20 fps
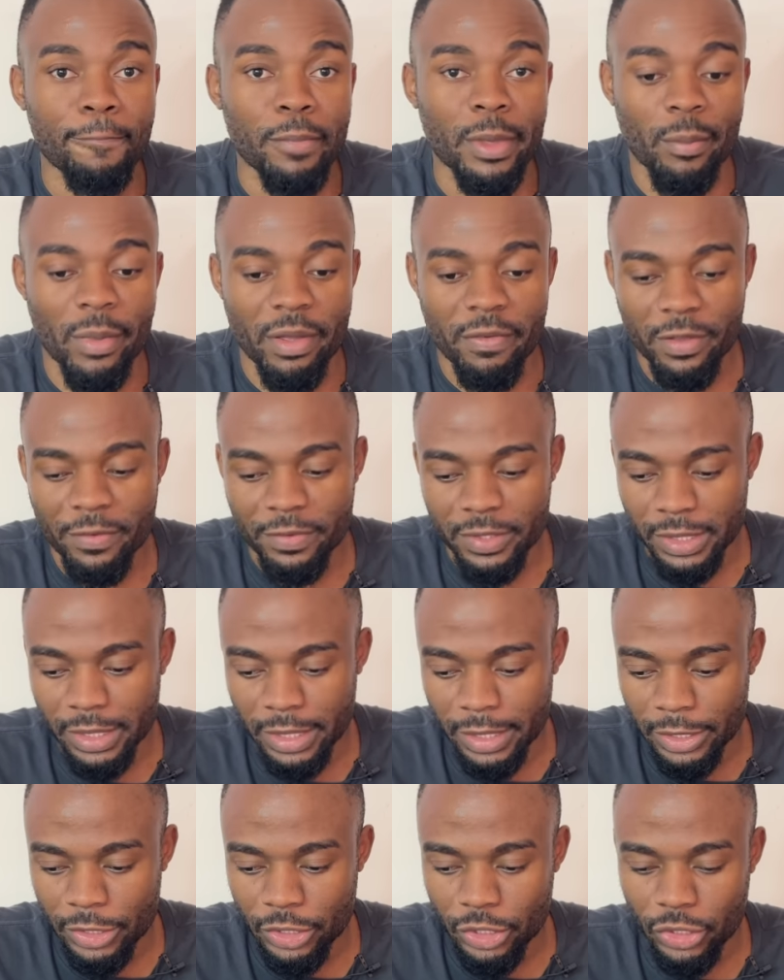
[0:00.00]
my 15
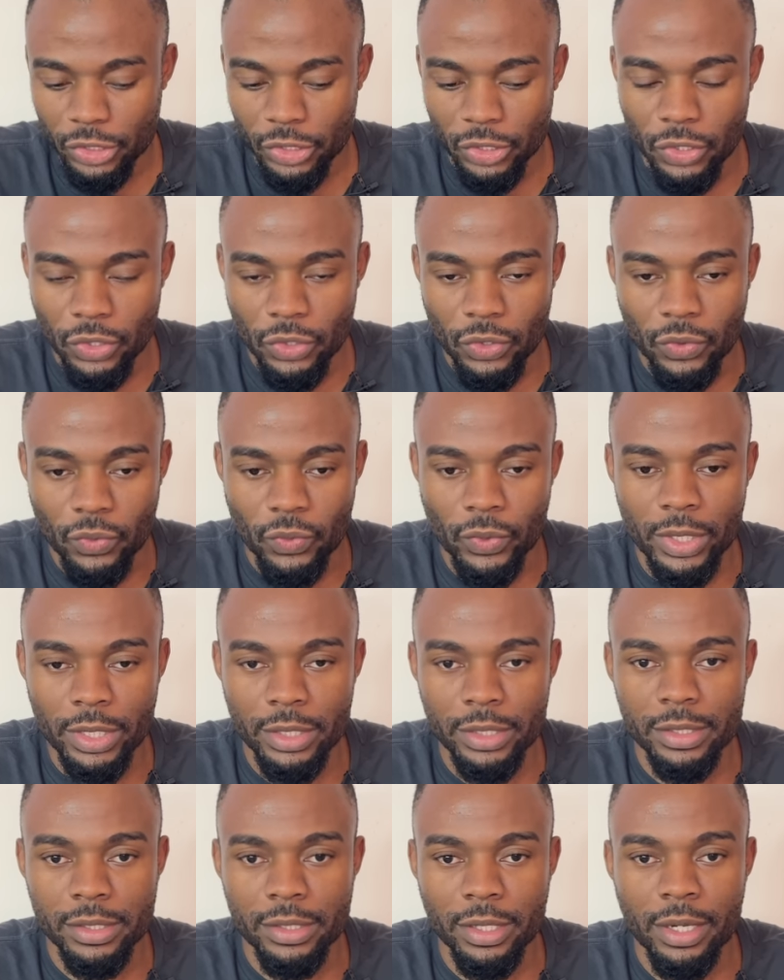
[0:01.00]
inch
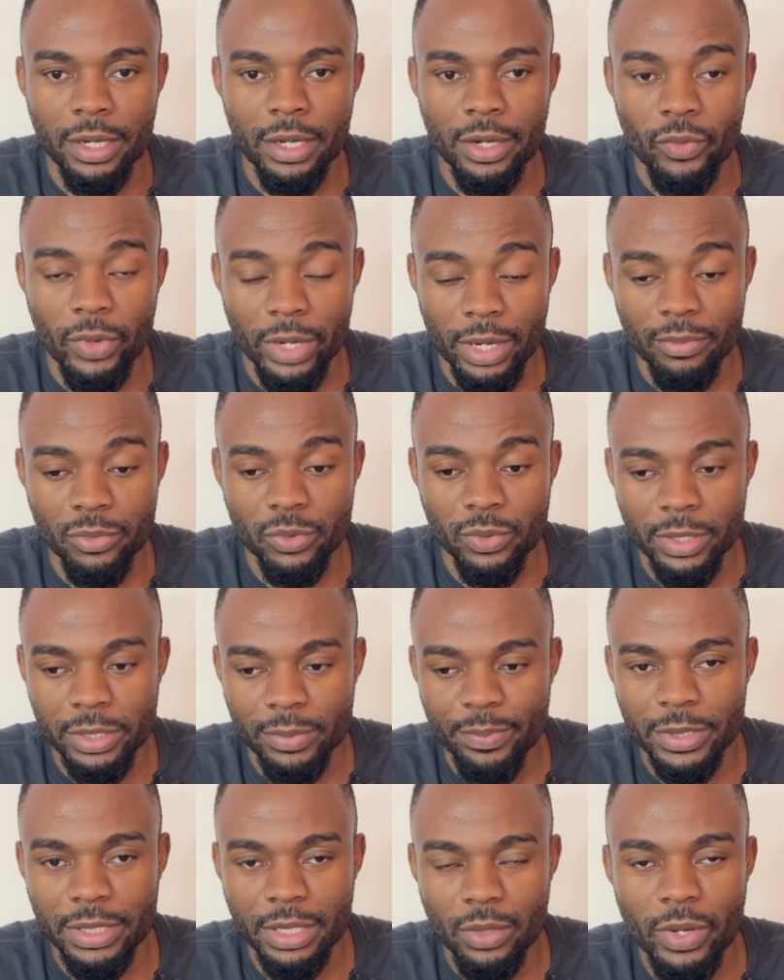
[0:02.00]
which uh when i'm
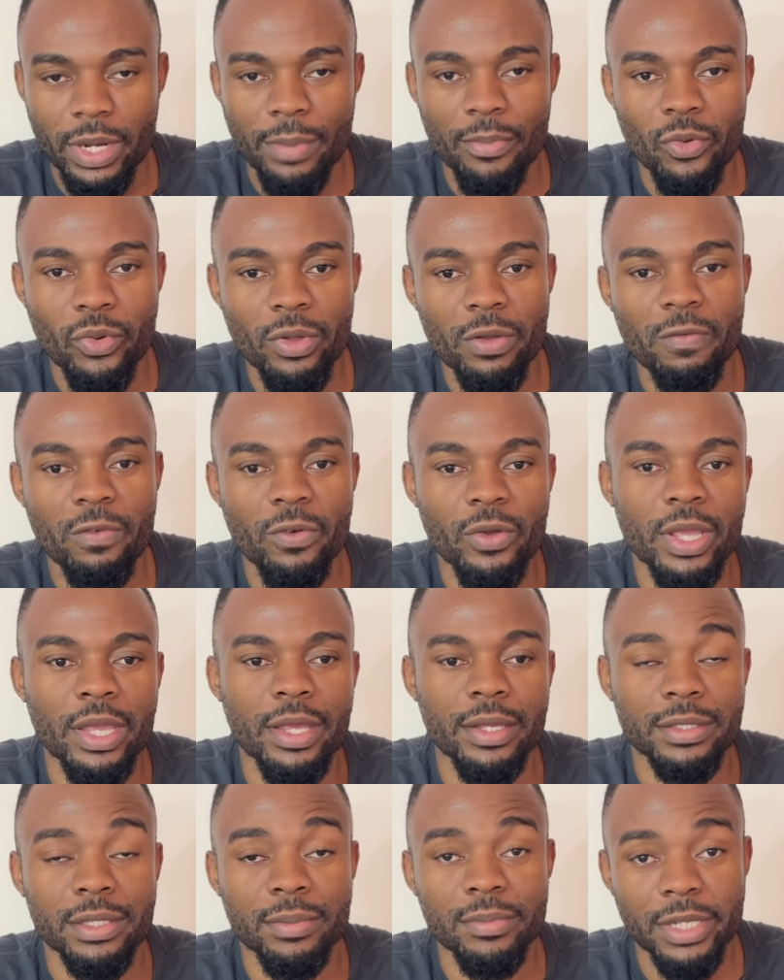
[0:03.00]
especially when i'm doing
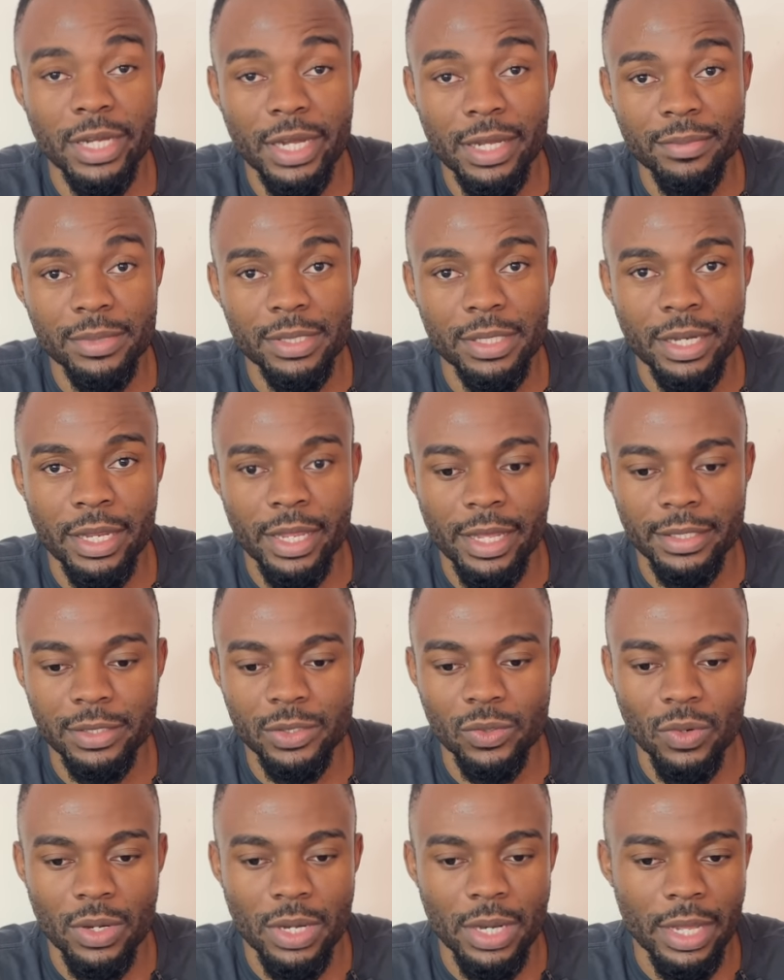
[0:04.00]
4k sometimes it gets
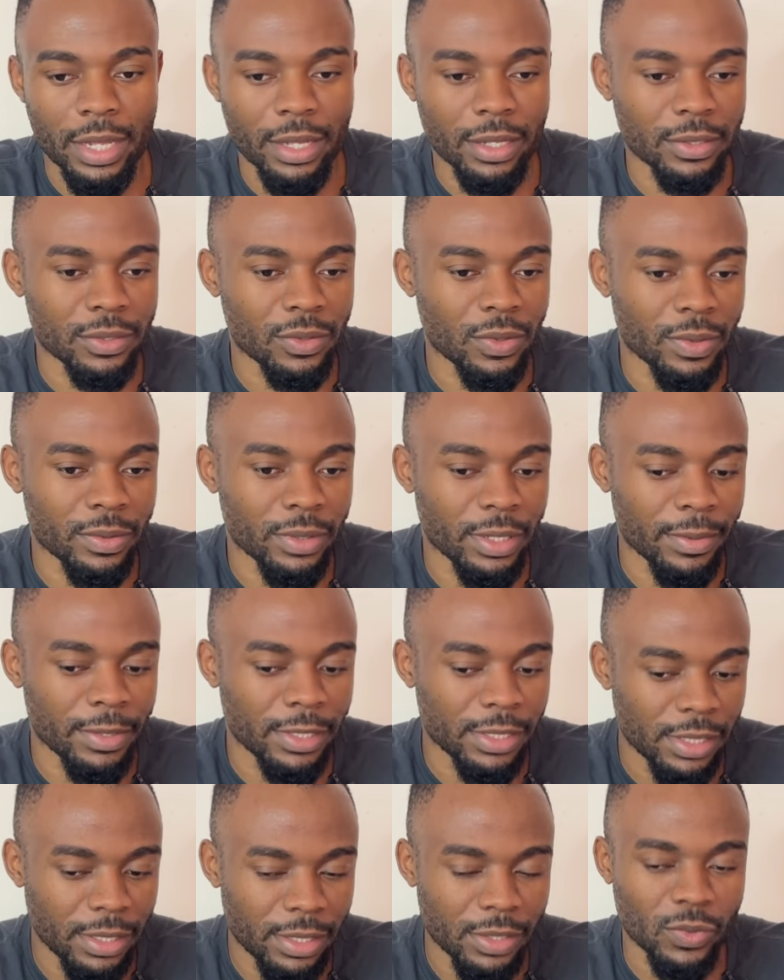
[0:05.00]
too lag so i
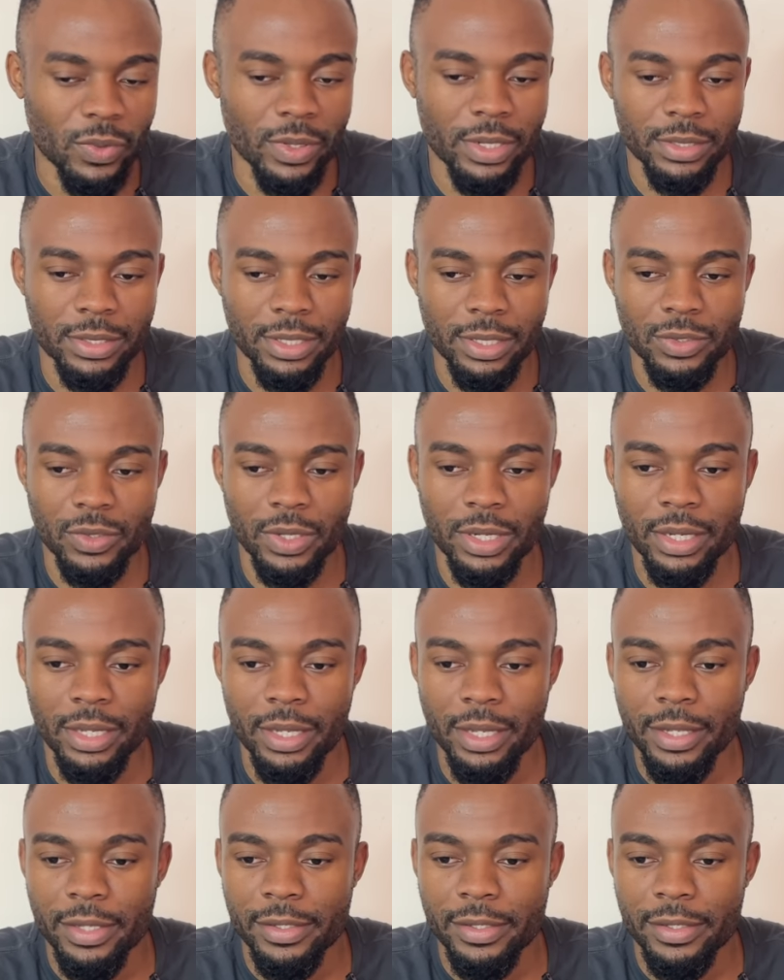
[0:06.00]
see this one is actually